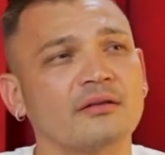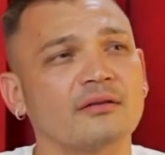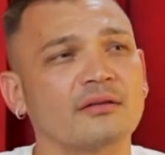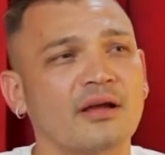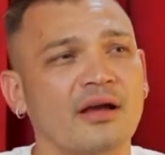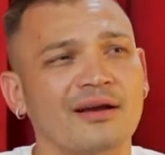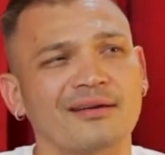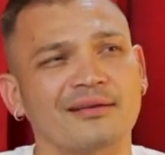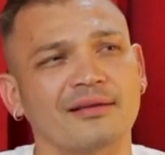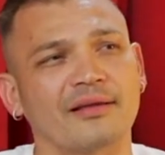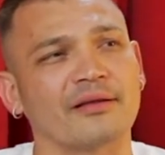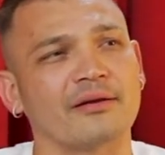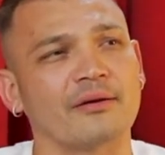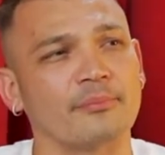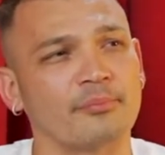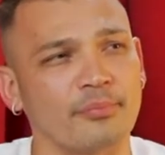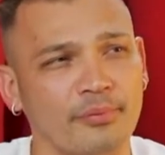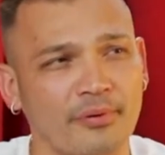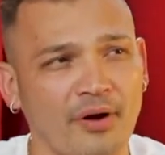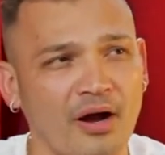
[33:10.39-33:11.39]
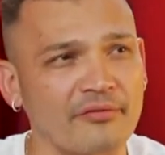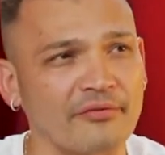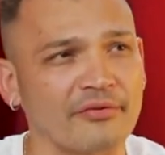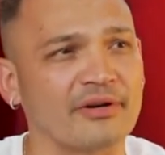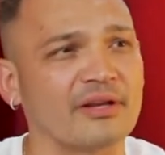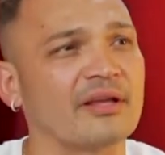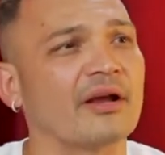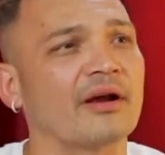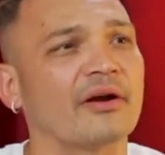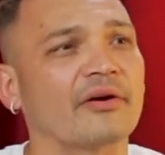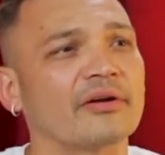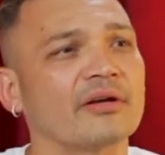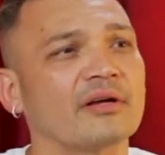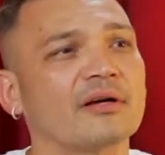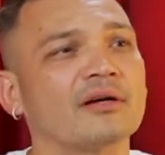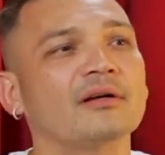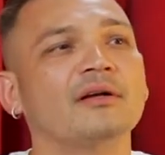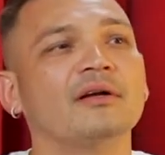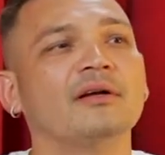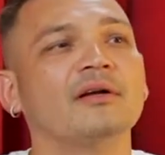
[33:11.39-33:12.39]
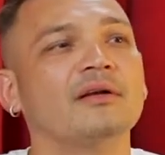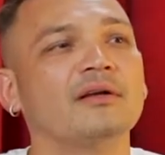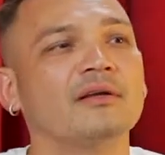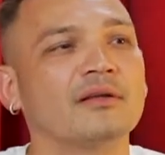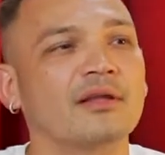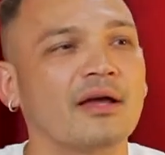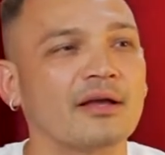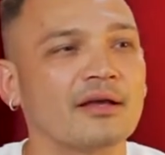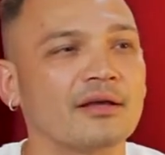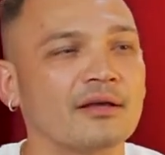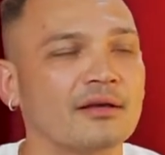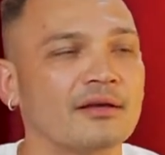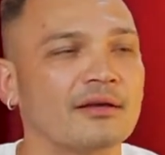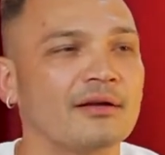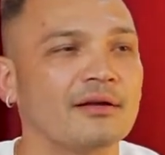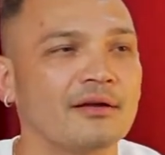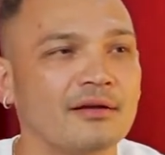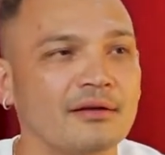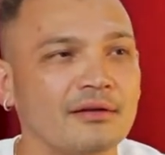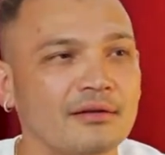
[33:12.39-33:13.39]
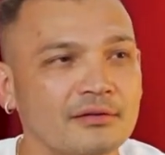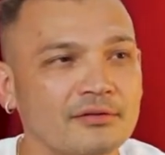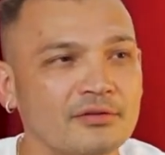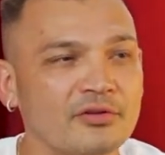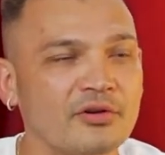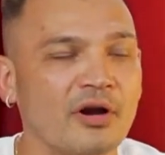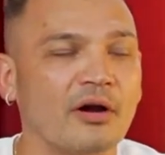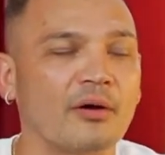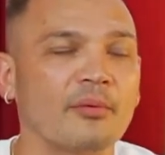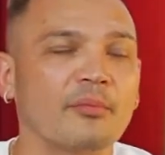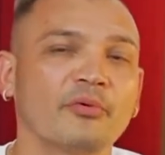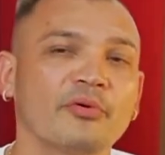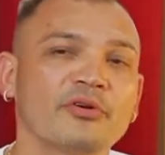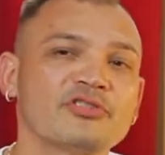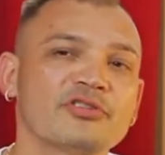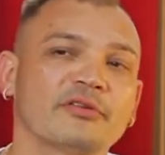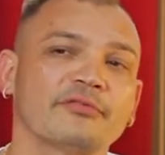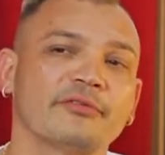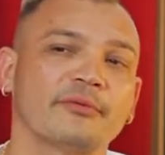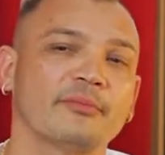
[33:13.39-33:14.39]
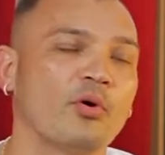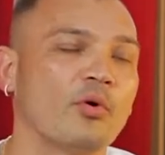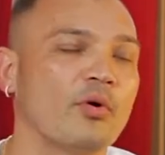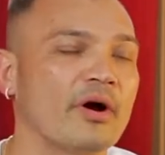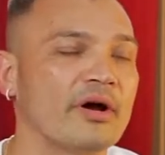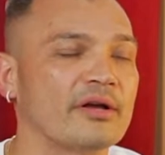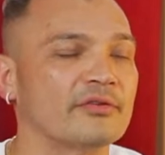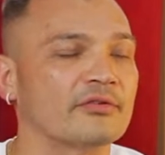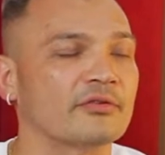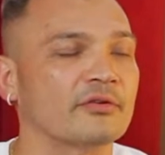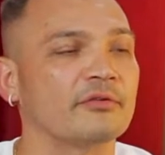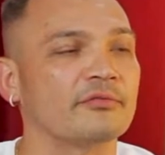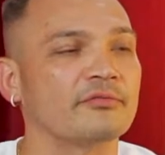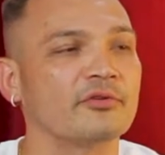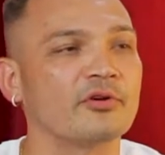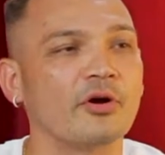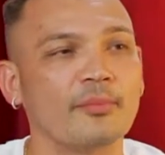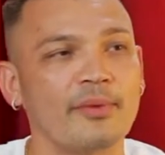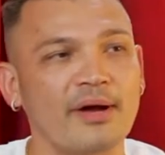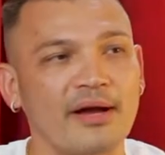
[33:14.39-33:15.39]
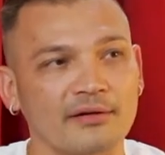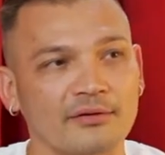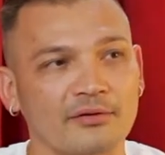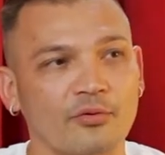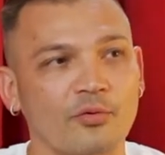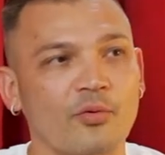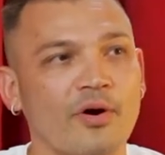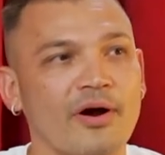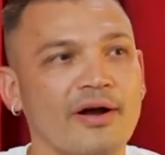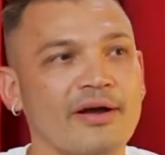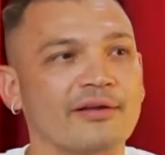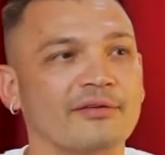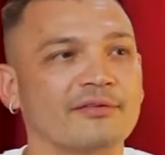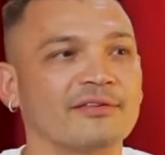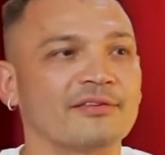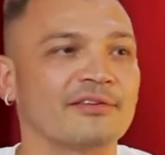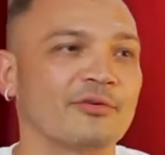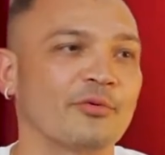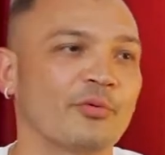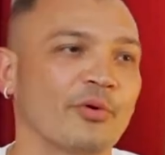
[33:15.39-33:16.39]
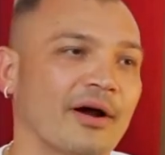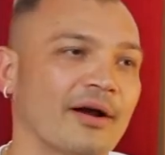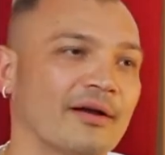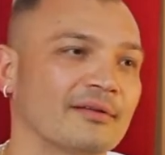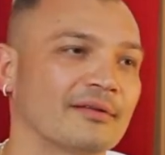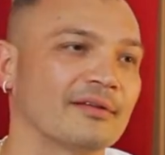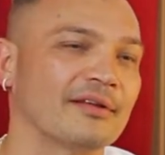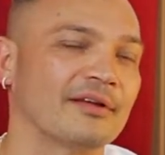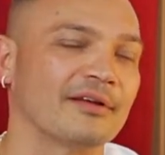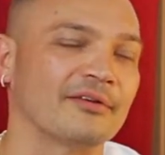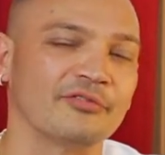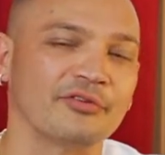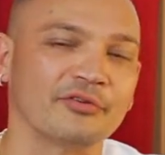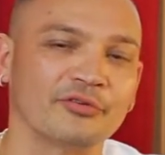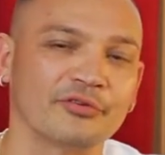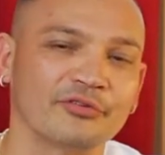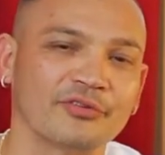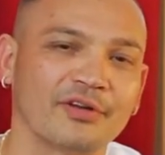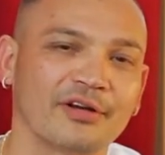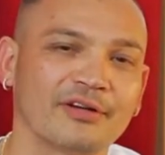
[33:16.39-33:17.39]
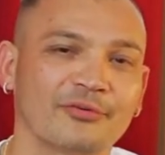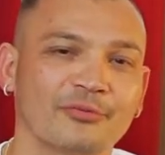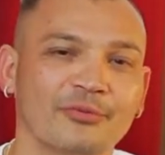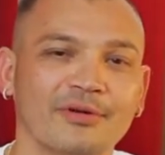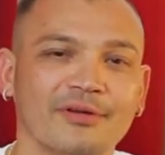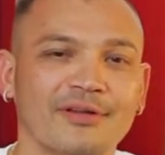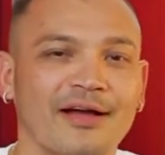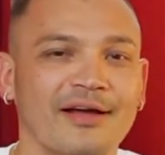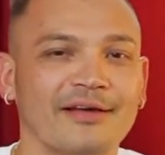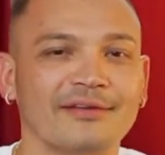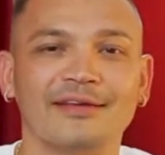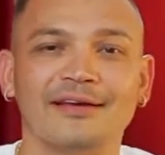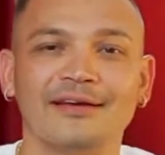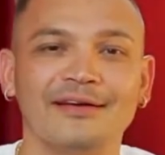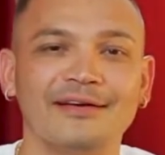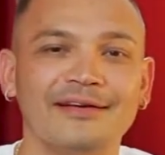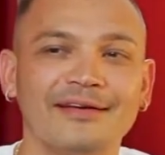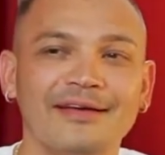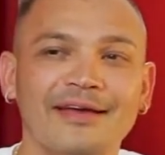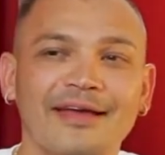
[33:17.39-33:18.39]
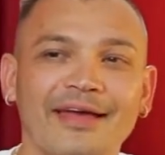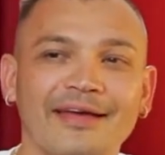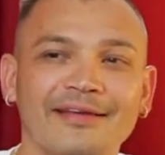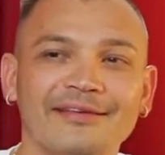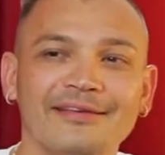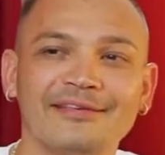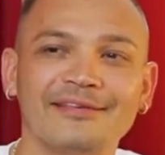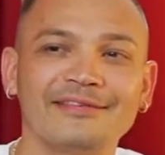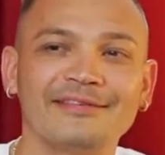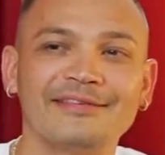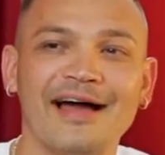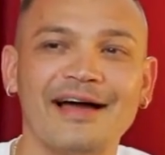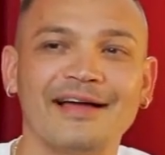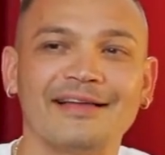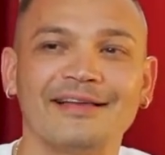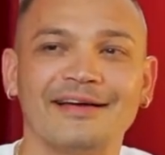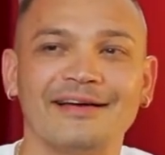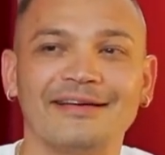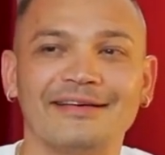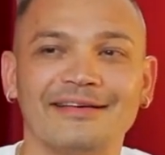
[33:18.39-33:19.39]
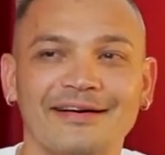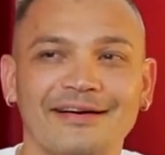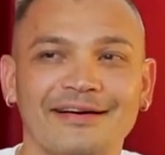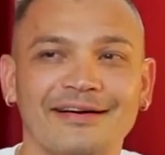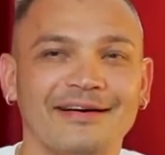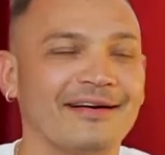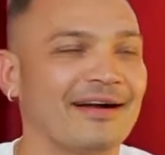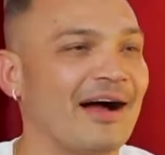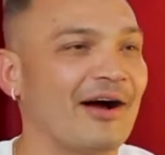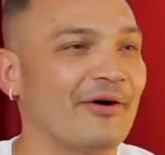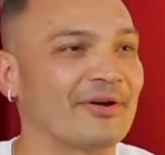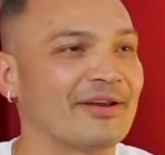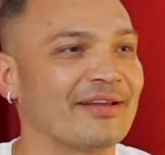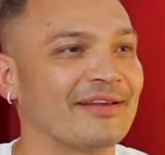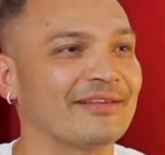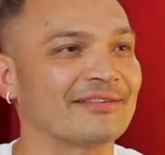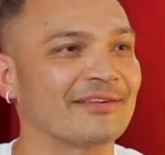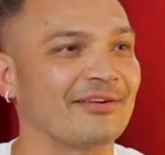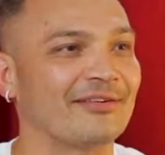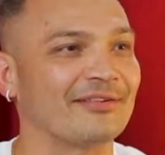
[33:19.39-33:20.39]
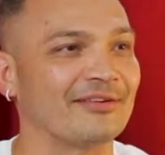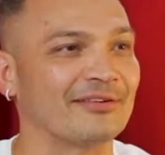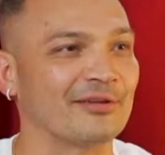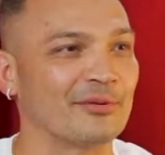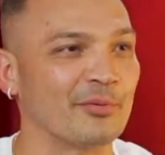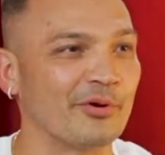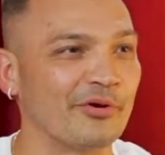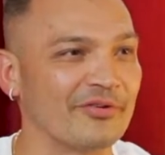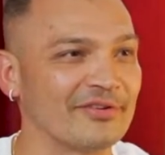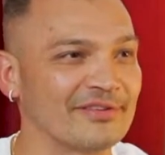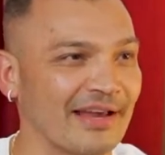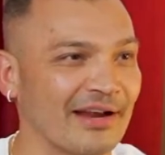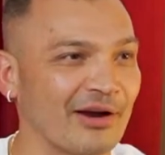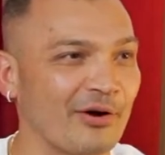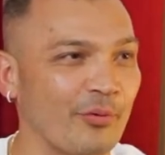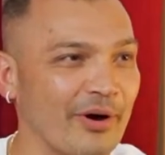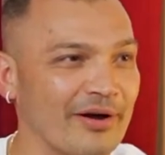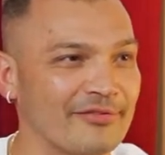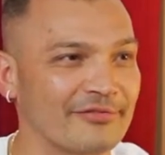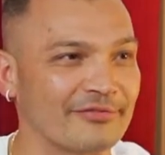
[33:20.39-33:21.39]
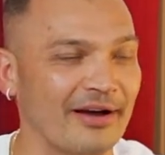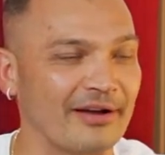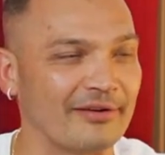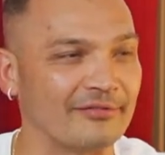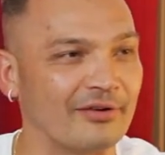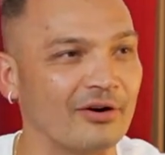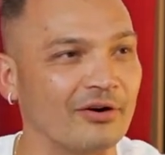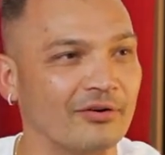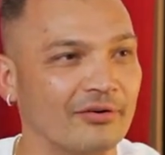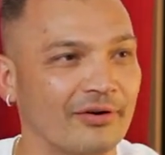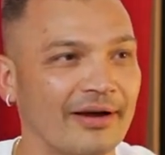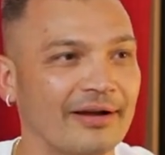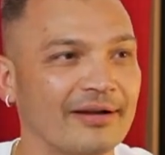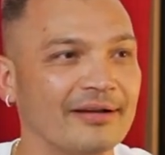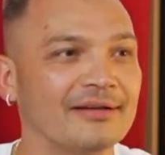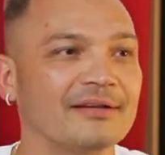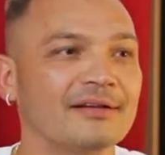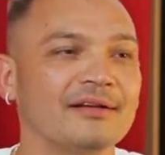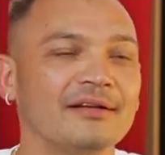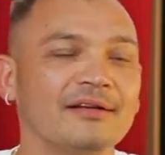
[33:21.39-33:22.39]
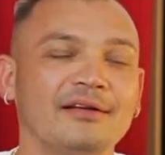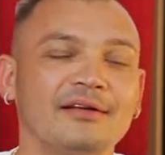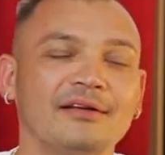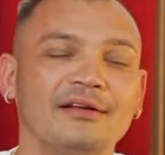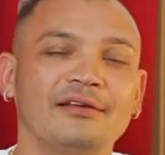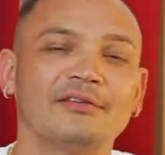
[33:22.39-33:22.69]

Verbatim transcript: Kind of like in a poverty area. Like, you know, I'm originally from Hawaii, so if you go back to Hawaii and see where I live, you'll start to realize, hey, this is not like how it is on the movies, like Hawaii Five-0, right? Right.